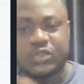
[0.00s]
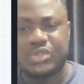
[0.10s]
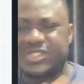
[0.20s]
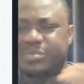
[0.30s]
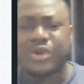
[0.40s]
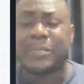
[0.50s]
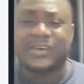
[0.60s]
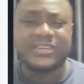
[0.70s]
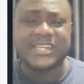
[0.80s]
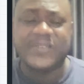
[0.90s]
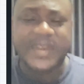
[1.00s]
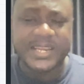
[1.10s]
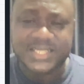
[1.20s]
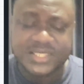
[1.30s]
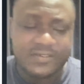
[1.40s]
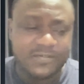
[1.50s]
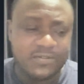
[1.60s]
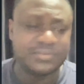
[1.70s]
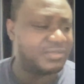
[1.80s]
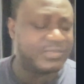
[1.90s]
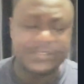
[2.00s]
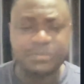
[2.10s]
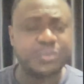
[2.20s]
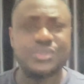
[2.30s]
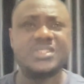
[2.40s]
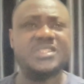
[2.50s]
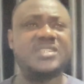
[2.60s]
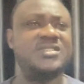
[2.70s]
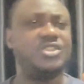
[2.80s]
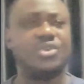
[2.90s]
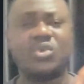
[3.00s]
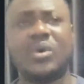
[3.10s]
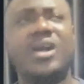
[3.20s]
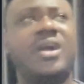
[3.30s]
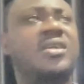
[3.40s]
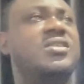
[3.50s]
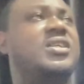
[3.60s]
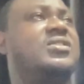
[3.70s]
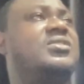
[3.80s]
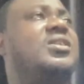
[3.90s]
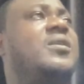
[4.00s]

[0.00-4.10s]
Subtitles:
Use proper redirect for different purposes. There's 301, there's